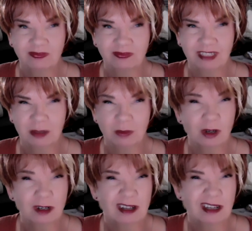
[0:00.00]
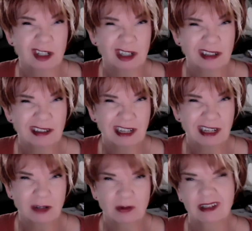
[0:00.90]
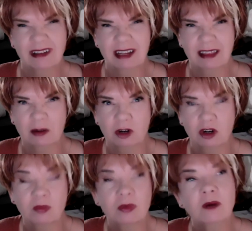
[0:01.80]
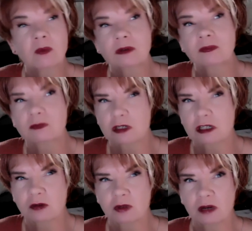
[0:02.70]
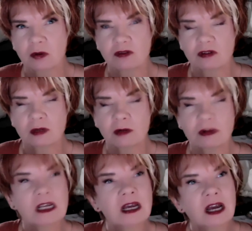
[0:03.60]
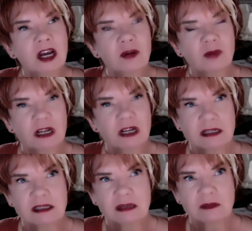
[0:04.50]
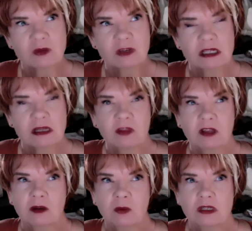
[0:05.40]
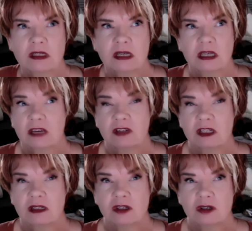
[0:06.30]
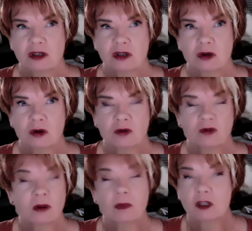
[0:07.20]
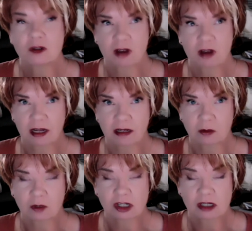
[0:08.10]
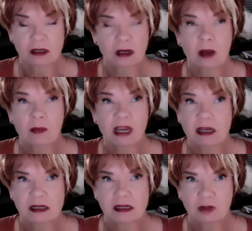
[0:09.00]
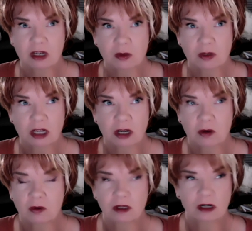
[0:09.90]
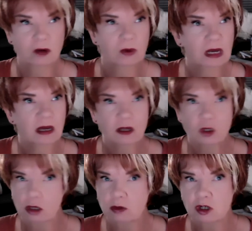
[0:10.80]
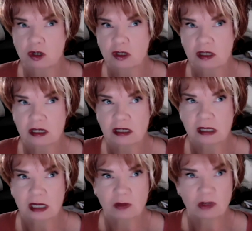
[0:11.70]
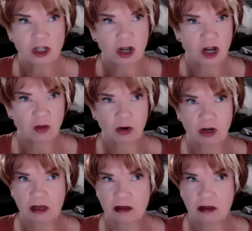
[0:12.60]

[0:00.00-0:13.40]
impartation. I don't really like that word, but we'll stick with that word for a moment. But it did seem to be something that was given to you from the divine, which is amazing because we know, scriptures is said to be God-breathed,